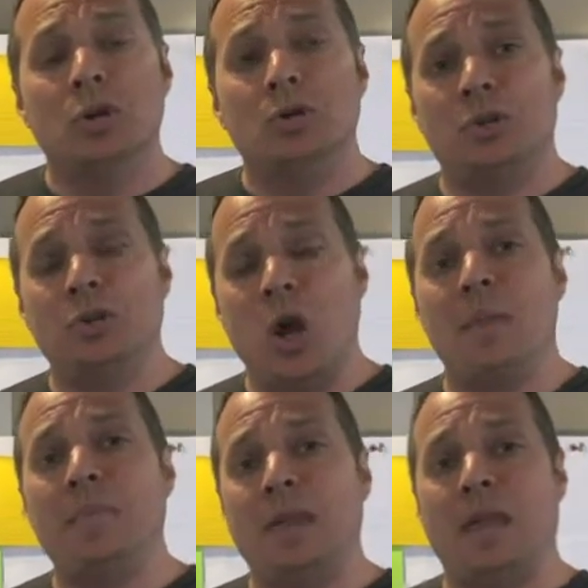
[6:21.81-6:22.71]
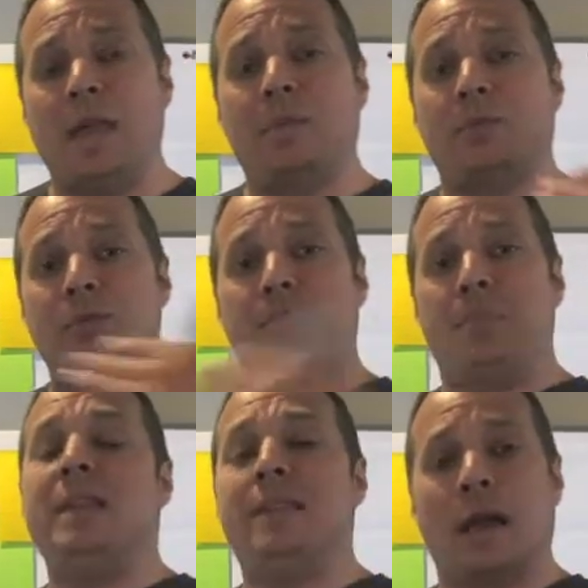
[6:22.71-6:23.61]
to not being able to
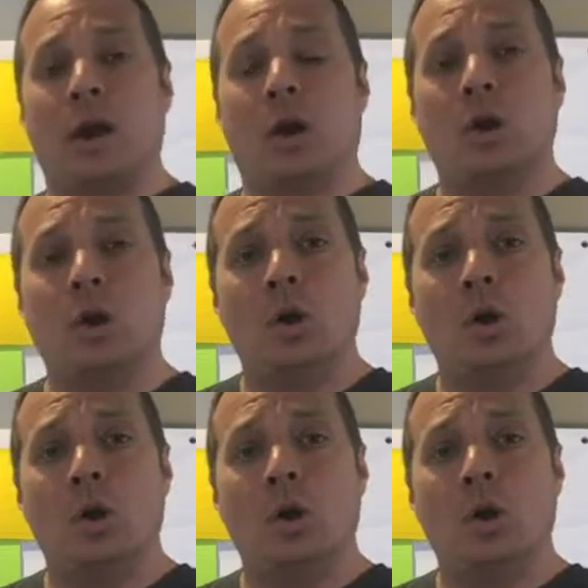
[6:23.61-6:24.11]
be there